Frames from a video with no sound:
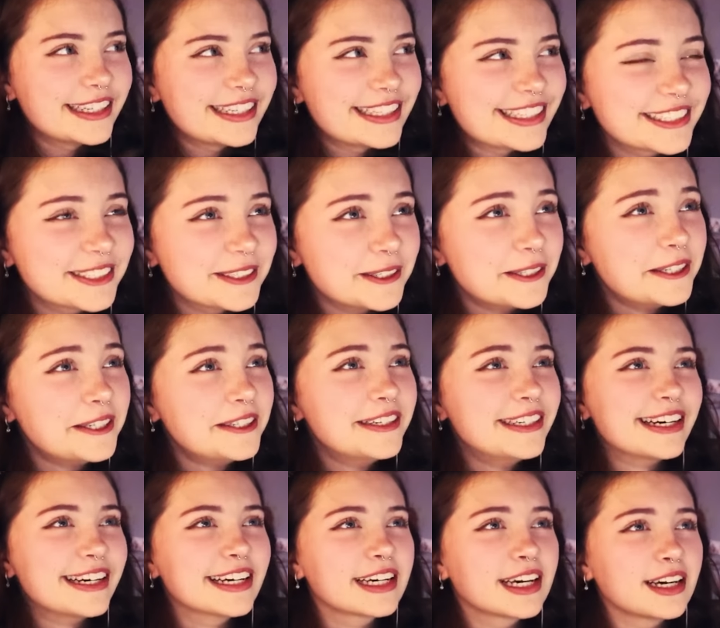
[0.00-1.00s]
That's all,
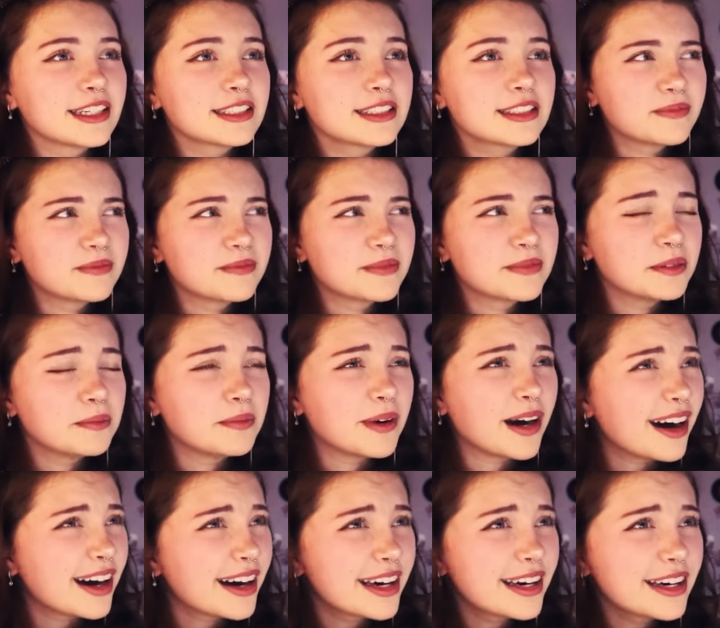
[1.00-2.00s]
I guess.
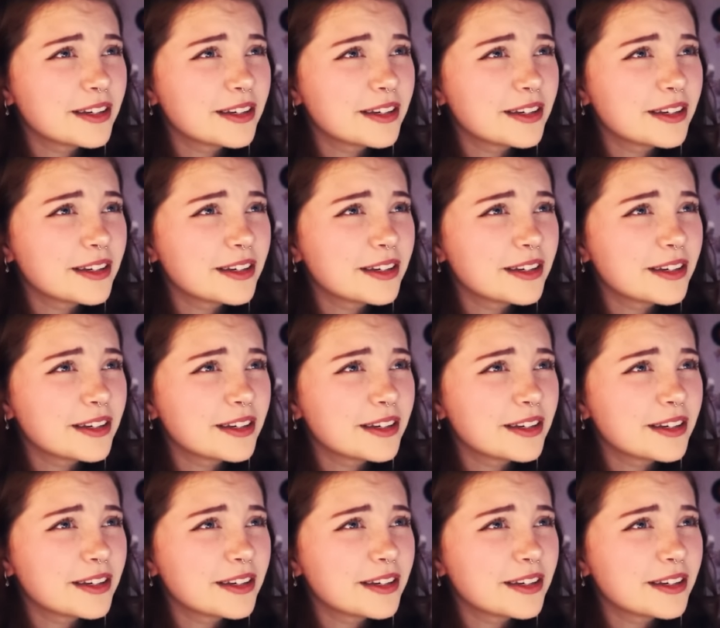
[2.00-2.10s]
Goodbye.